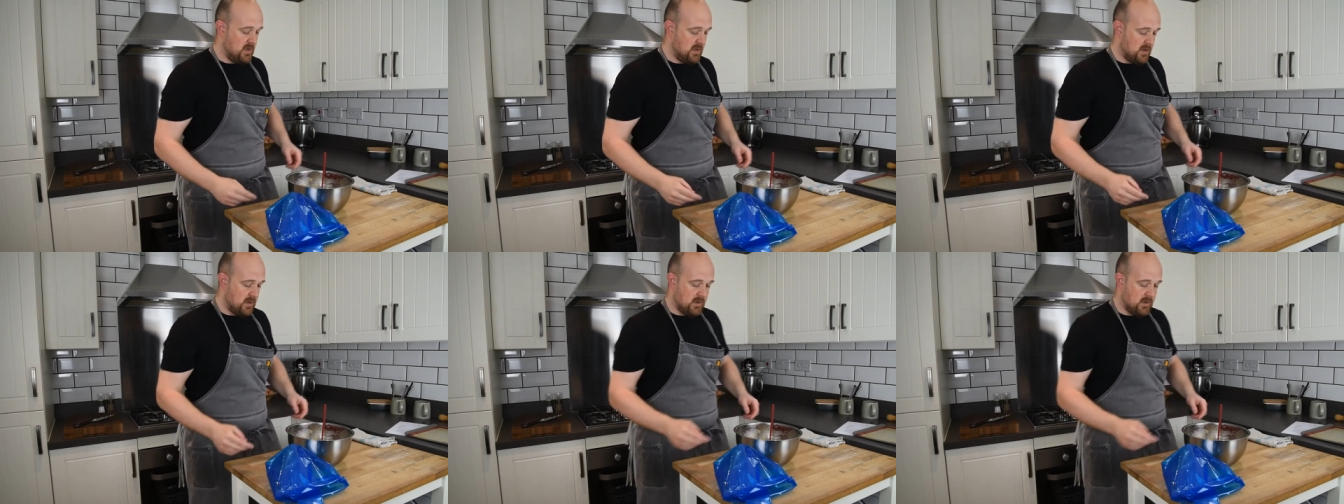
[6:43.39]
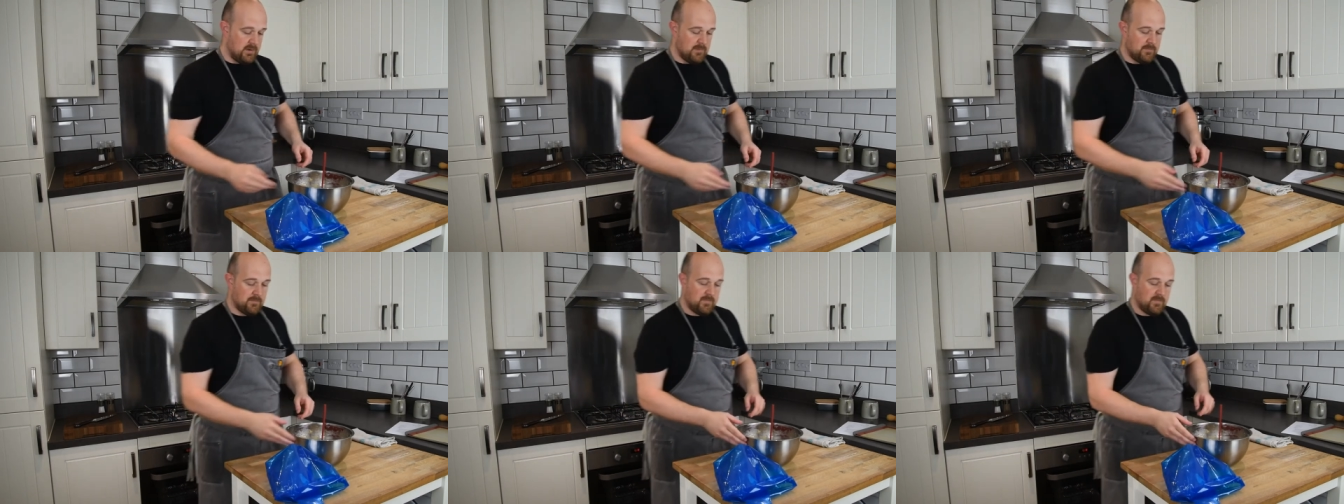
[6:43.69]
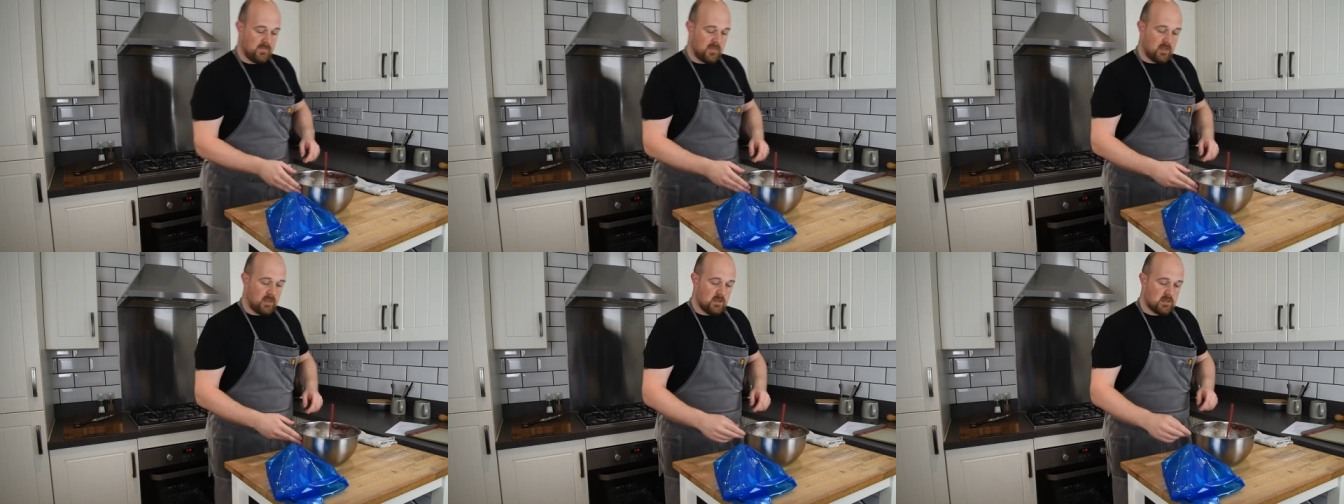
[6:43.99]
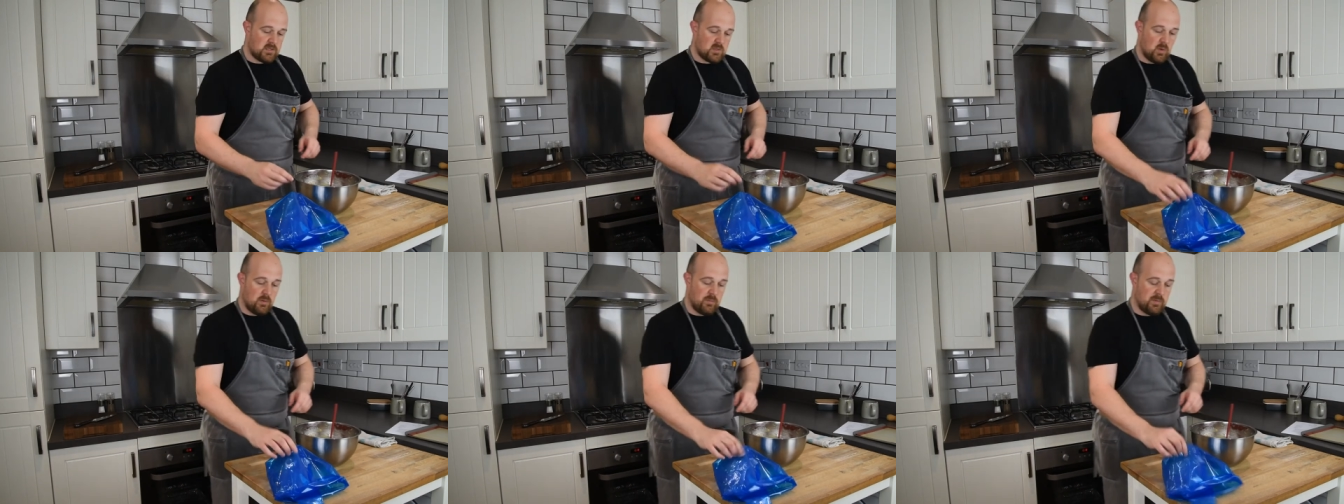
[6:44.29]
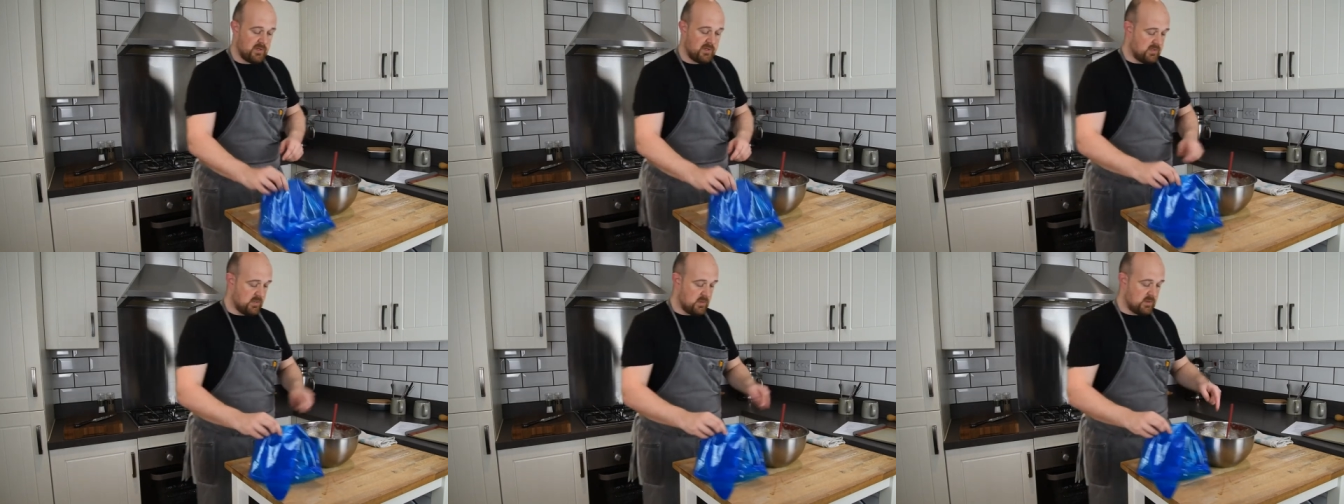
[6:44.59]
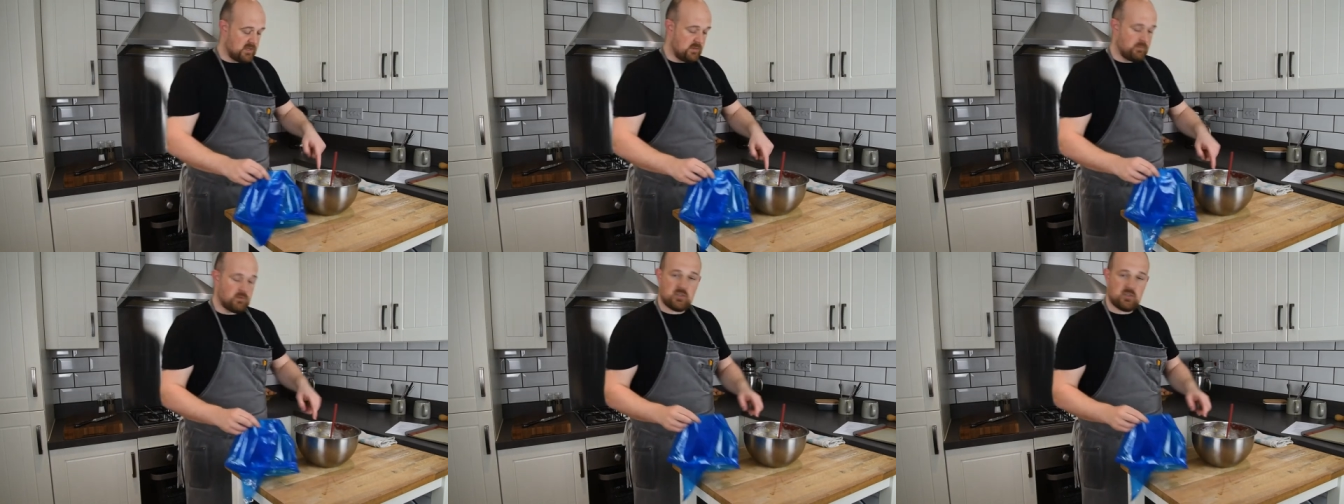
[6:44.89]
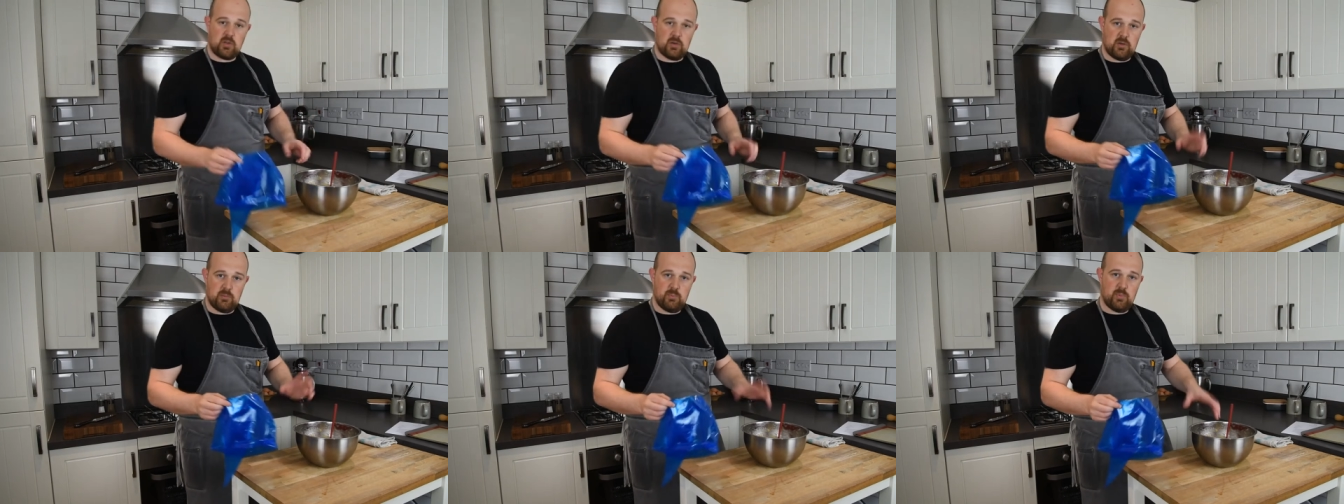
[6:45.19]
Um, so what I'm going to do is I'm just
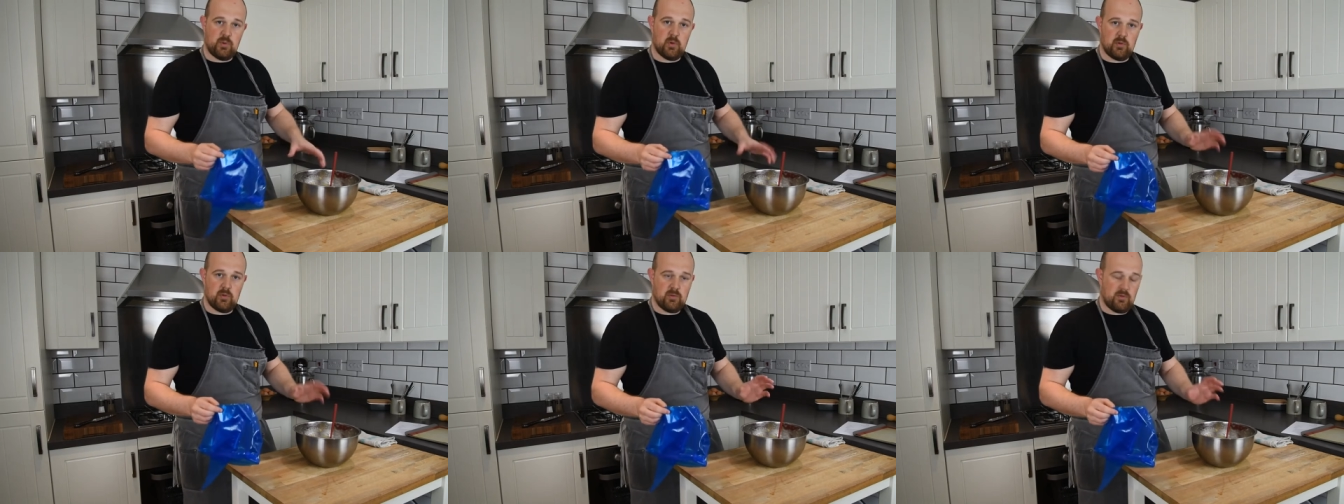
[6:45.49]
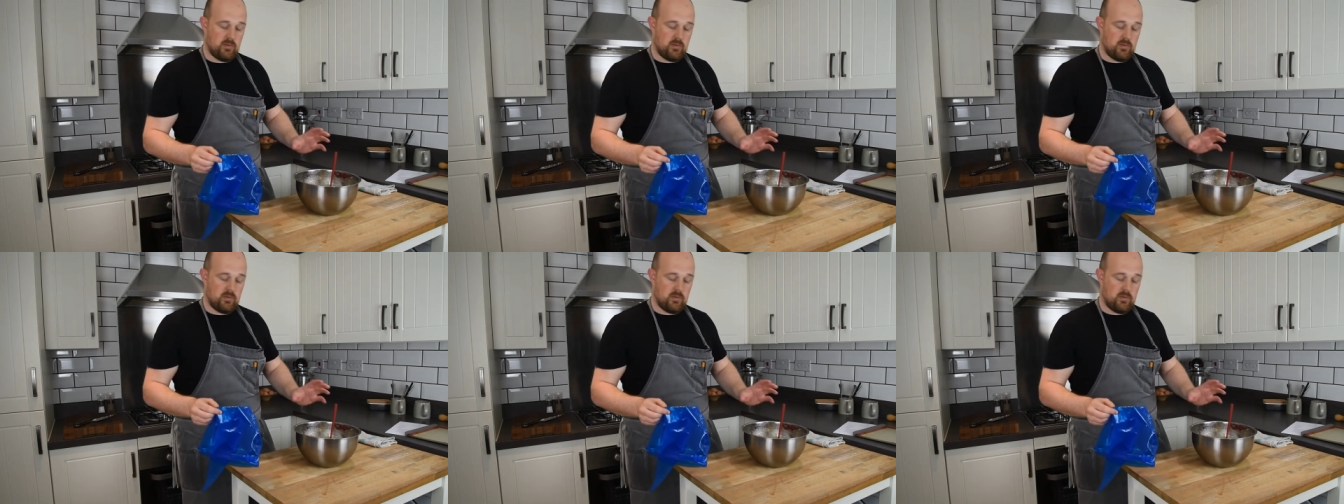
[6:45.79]
going to put